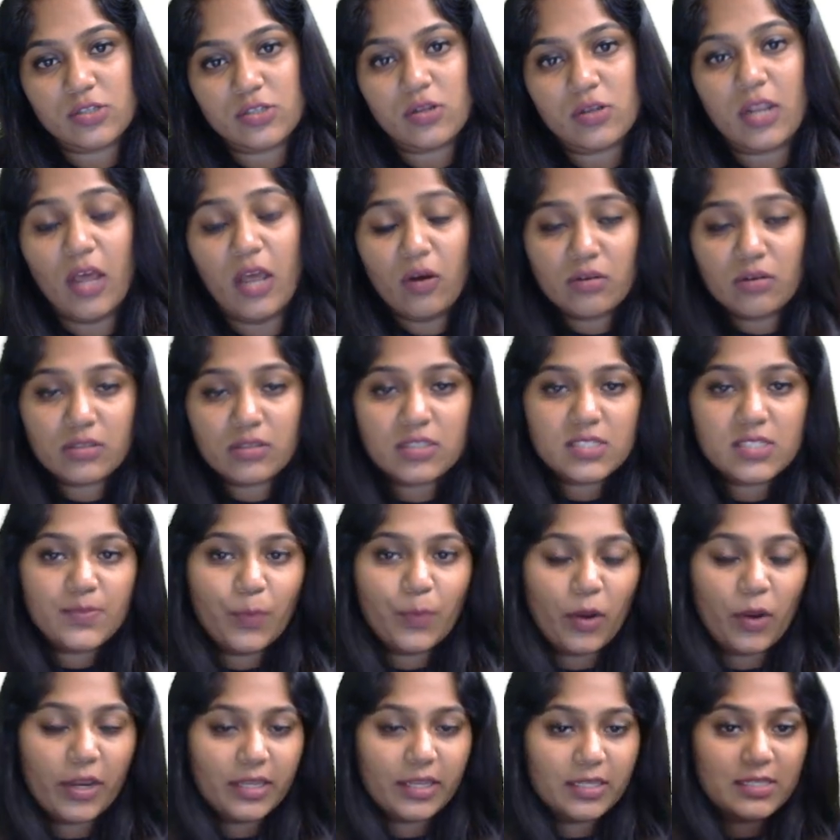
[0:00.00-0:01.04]
So now this
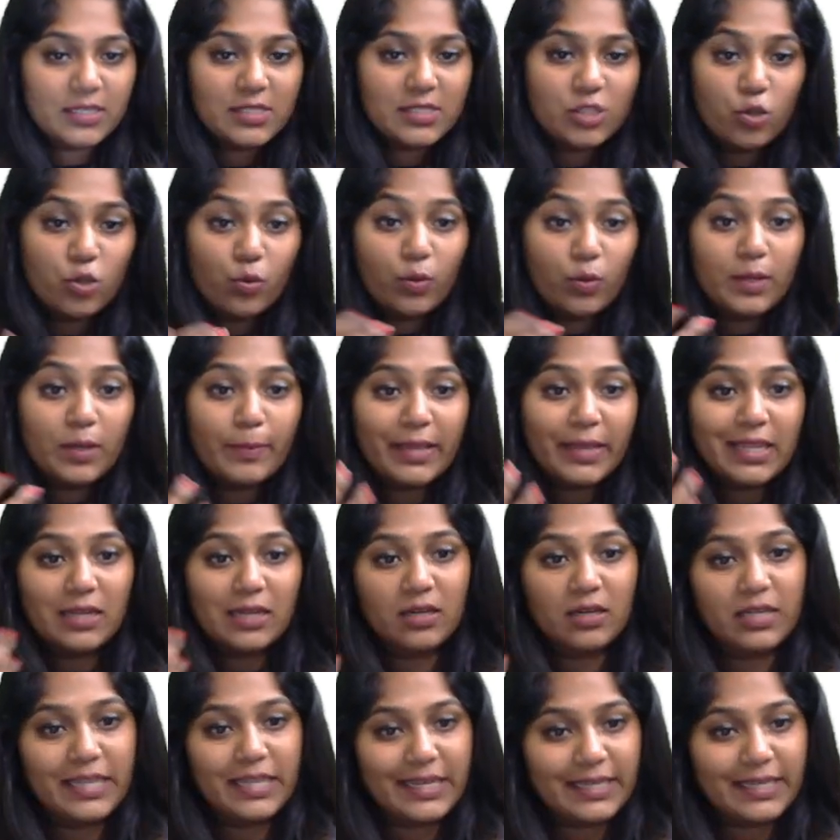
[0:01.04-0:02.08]
point is you will be
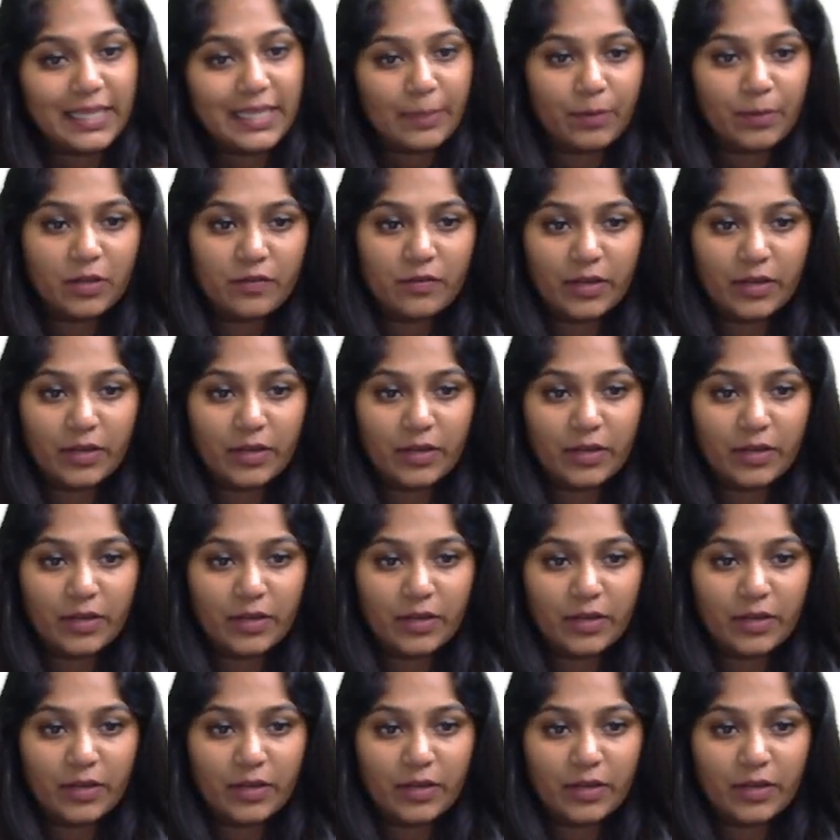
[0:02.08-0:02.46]
learning deeper